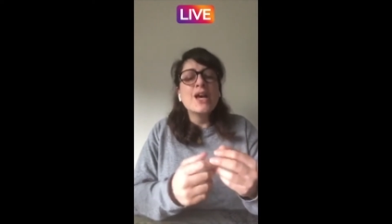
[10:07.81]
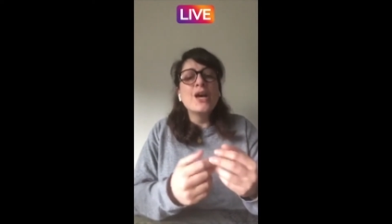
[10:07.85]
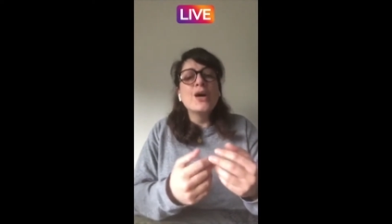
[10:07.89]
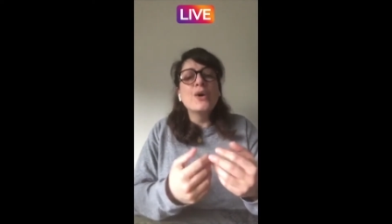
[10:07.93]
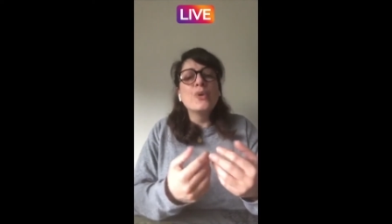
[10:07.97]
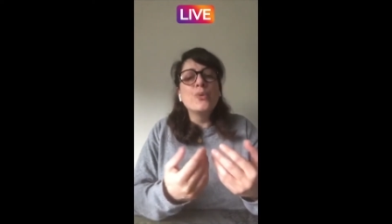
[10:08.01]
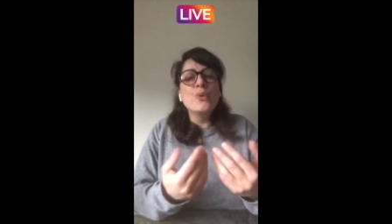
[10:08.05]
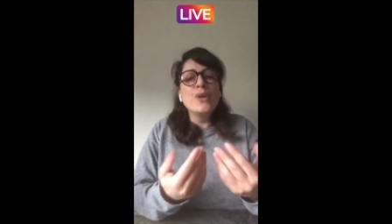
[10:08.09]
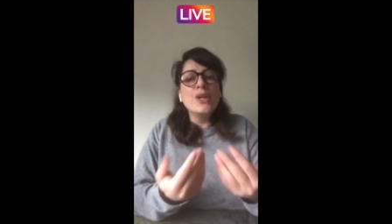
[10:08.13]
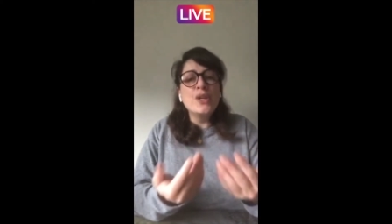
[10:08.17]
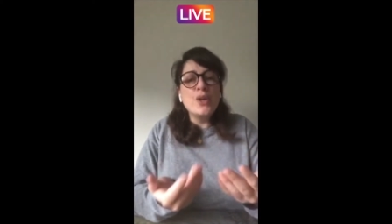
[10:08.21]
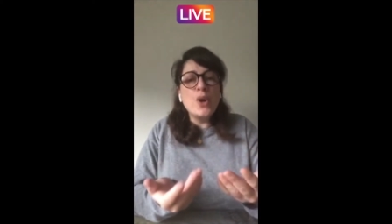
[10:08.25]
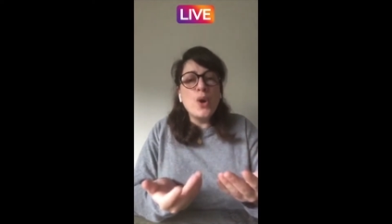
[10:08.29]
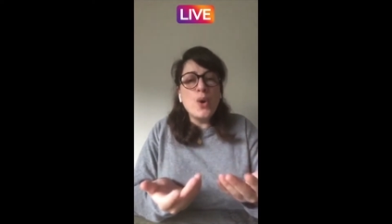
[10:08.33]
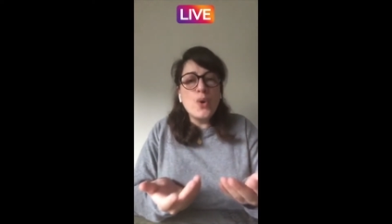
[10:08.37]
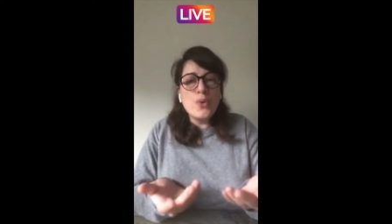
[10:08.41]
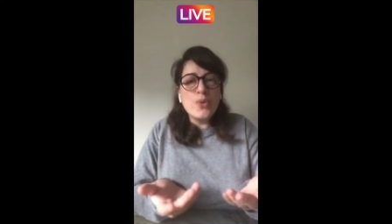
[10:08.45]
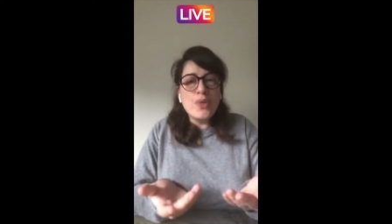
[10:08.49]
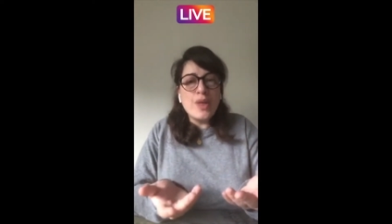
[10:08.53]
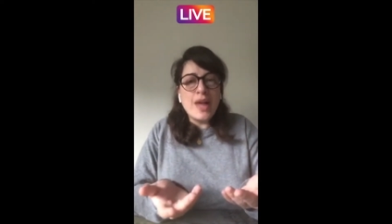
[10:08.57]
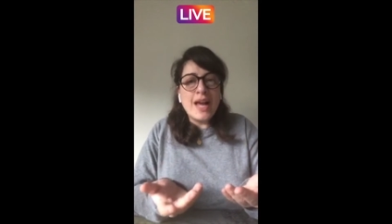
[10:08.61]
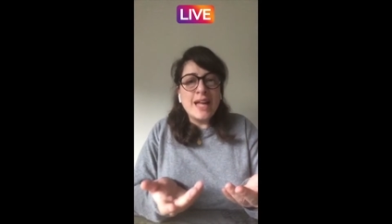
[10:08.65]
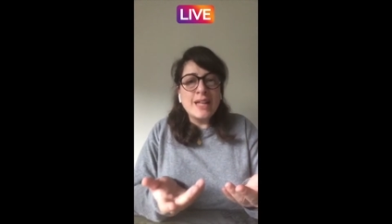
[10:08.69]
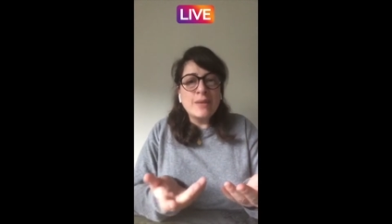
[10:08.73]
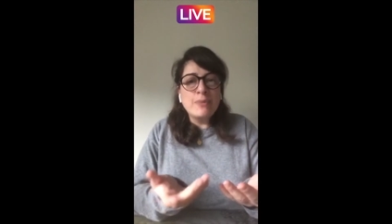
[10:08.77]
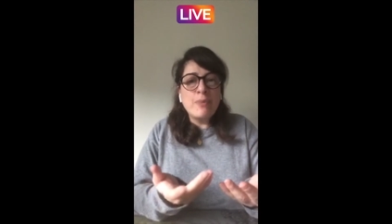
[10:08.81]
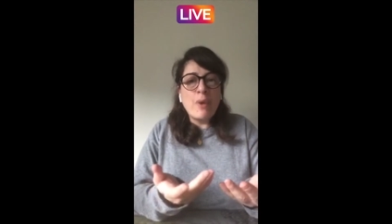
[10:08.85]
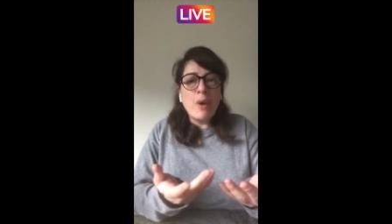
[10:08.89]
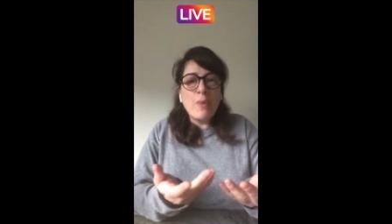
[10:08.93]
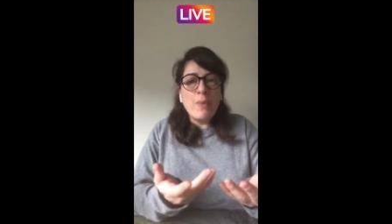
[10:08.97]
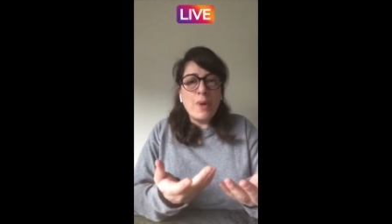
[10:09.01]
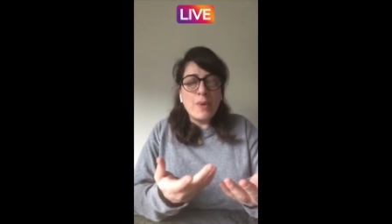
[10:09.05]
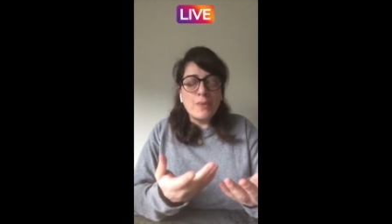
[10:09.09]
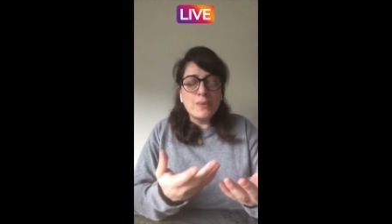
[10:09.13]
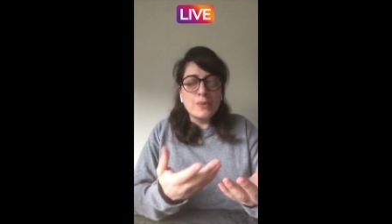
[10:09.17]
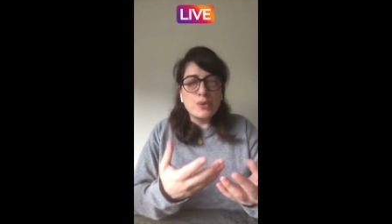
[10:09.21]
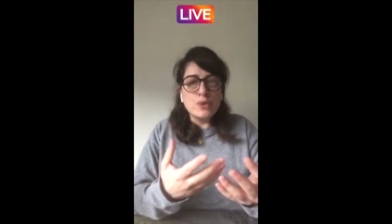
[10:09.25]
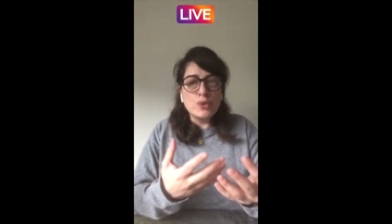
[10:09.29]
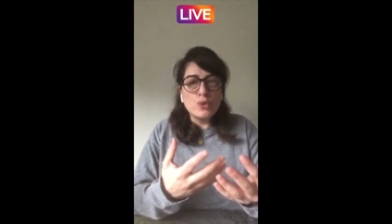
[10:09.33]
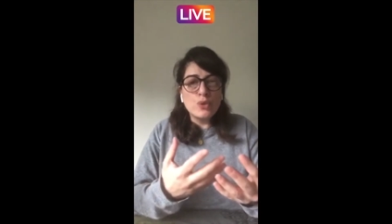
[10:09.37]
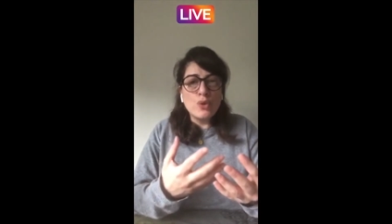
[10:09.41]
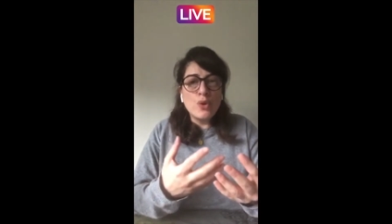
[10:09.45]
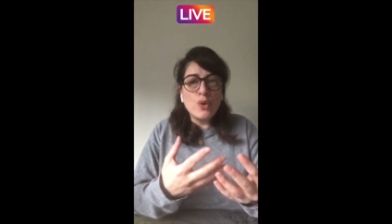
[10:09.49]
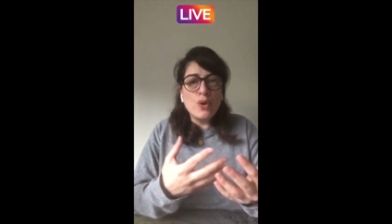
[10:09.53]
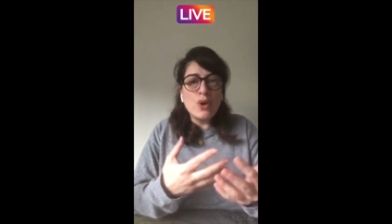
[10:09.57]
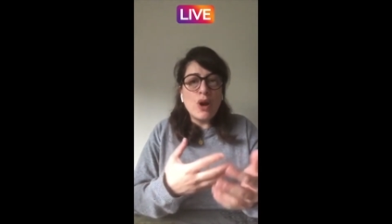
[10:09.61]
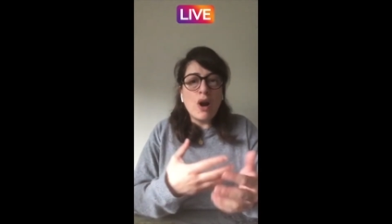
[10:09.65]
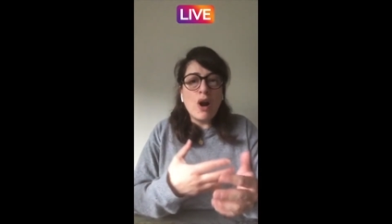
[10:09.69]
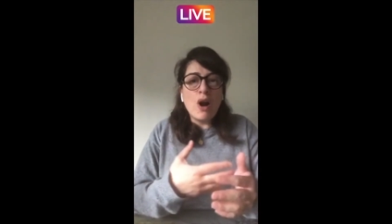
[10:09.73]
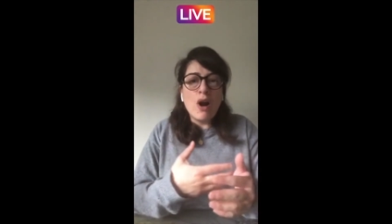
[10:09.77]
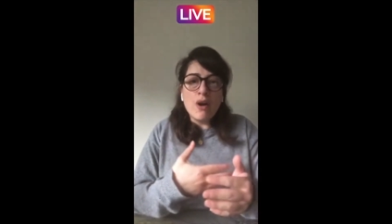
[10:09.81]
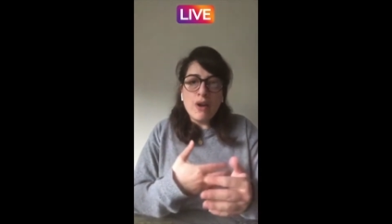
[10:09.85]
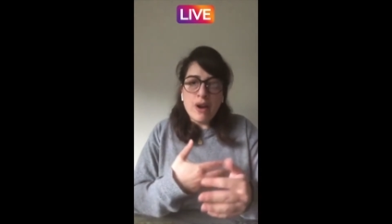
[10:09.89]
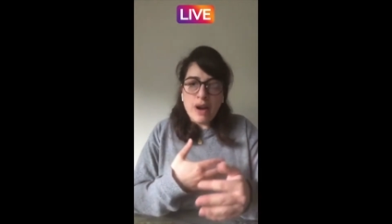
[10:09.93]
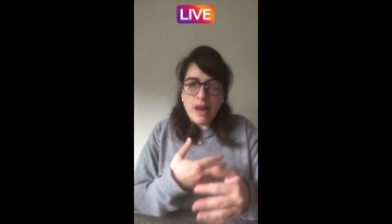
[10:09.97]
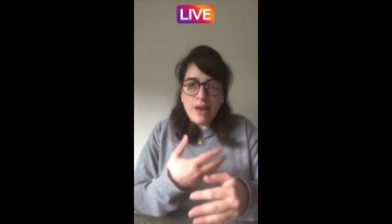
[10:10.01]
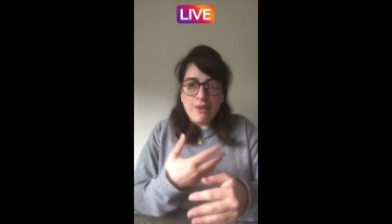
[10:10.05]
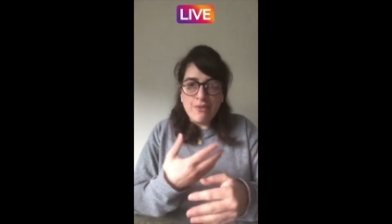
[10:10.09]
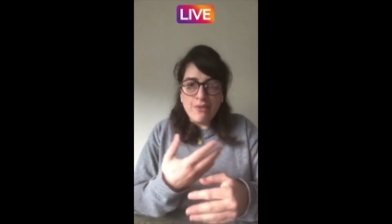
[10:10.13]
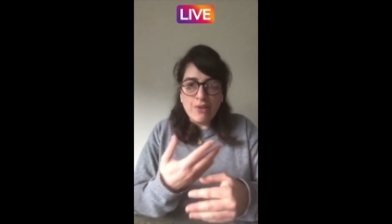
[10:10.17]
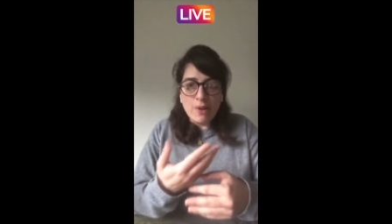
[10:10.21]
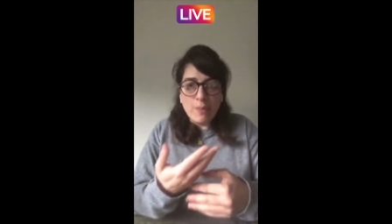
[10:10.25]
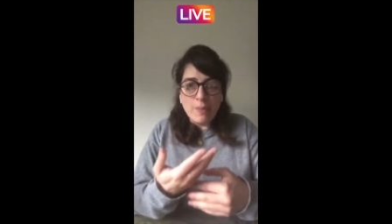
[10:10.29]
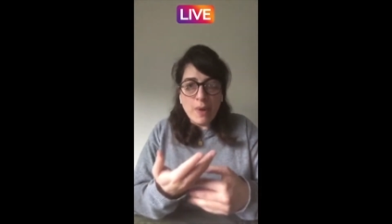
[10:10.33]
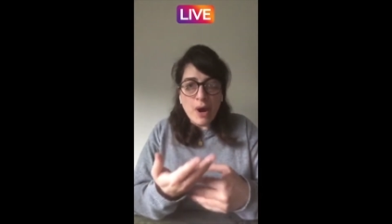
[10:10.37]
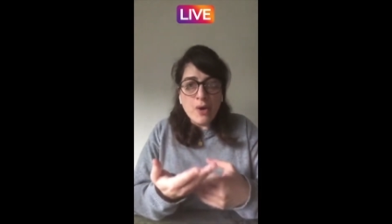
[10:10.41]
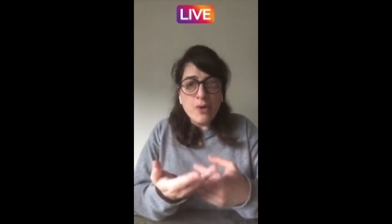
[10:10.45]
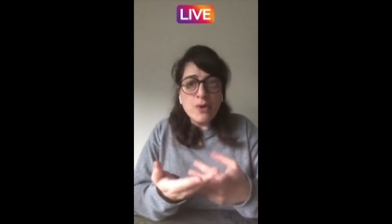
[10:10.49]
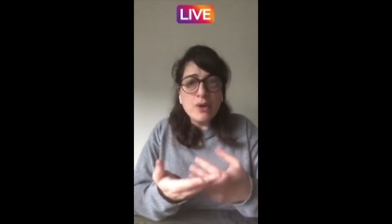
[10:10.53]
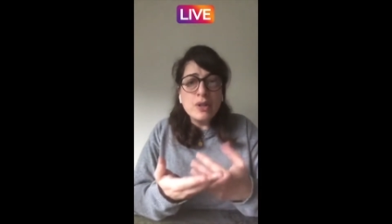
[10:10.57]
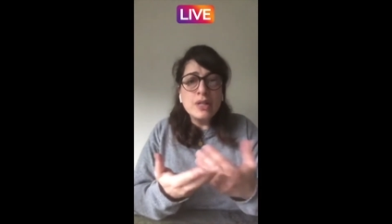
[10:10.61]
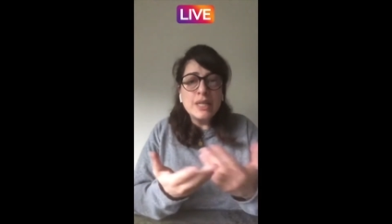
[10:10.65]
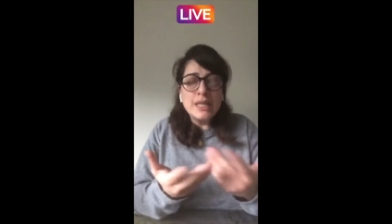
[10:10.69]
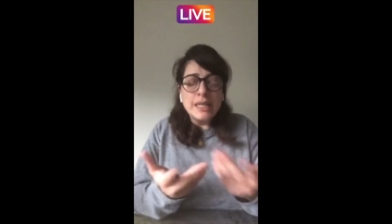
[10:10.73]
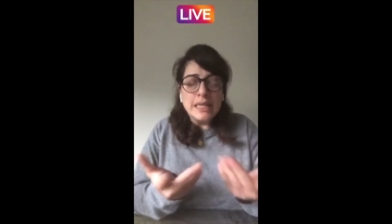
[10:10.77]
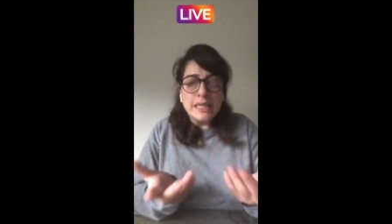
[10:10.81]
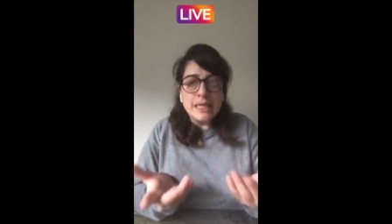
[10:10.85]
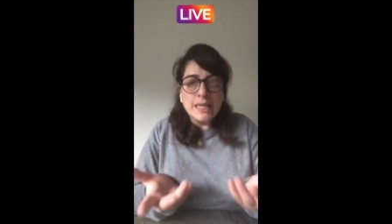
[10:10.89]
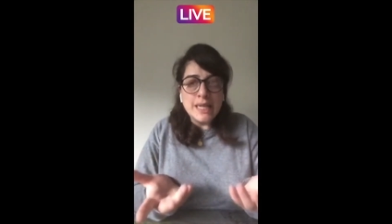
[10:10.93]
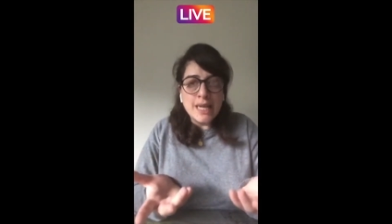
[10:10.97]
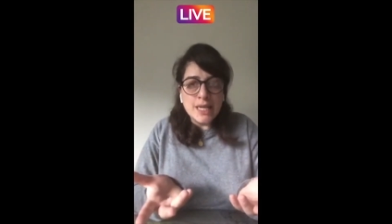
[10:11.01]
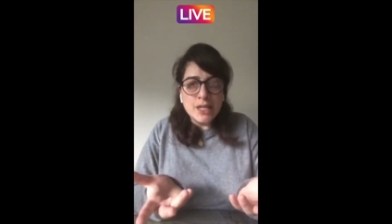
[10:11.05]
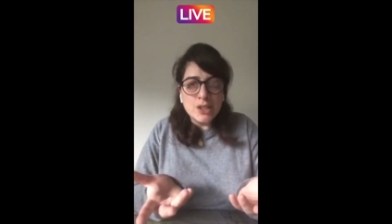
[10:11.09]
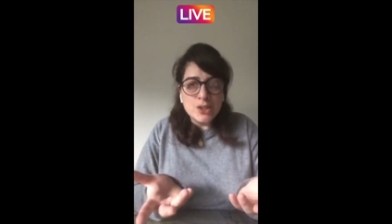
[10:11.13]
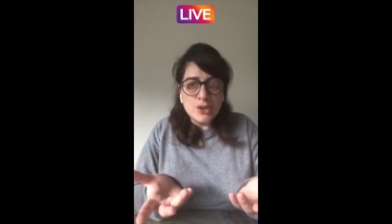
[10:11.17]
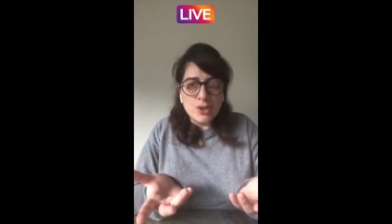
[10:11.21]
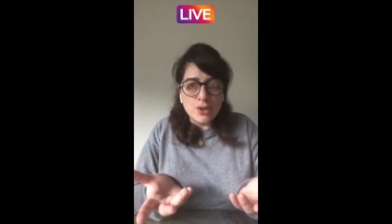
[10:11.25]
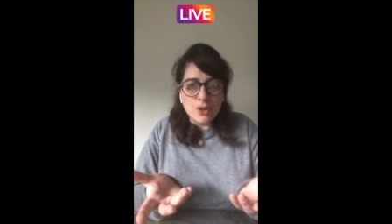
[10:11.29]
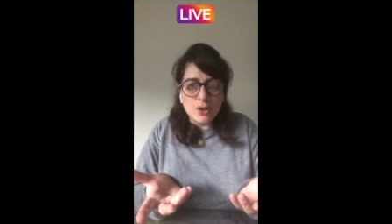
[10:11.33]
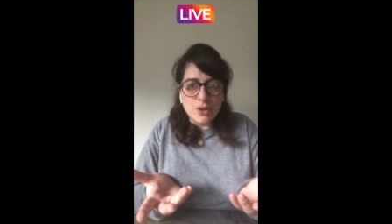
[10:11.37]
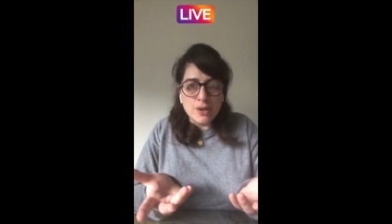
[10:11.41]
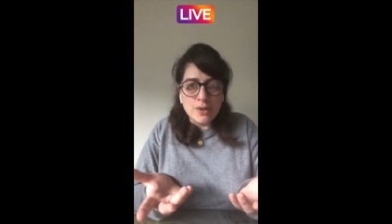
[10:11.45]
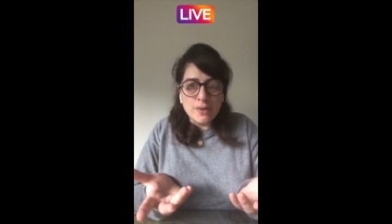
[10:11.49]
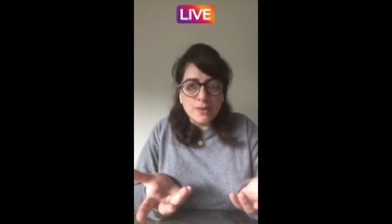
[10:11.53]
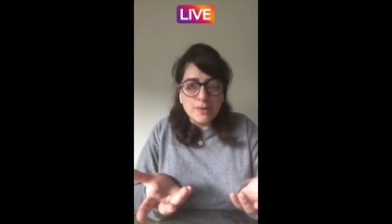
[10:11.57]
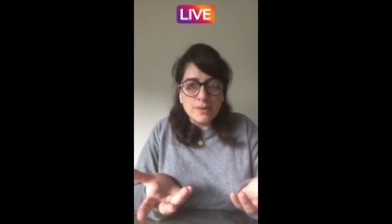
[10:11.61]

We know that pop-up store are ephemeral in nature.